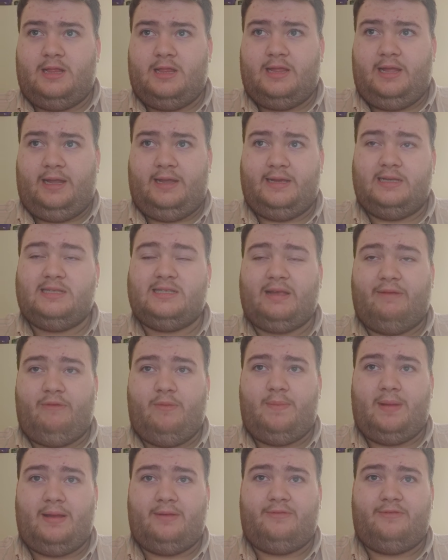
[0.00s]
thing.
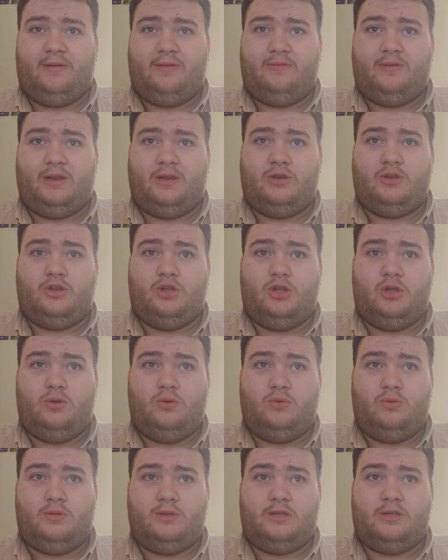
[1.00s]

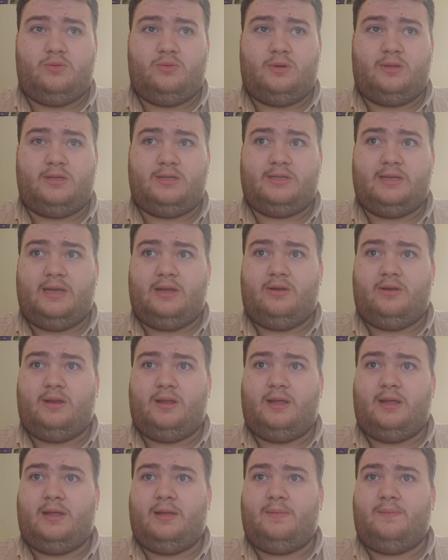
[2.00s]
7x52 is what they're saying
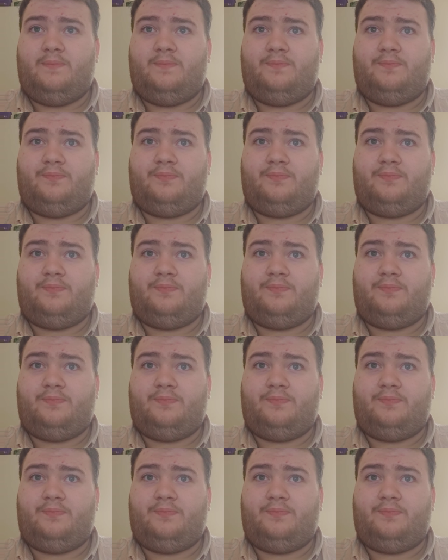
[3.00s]
on here.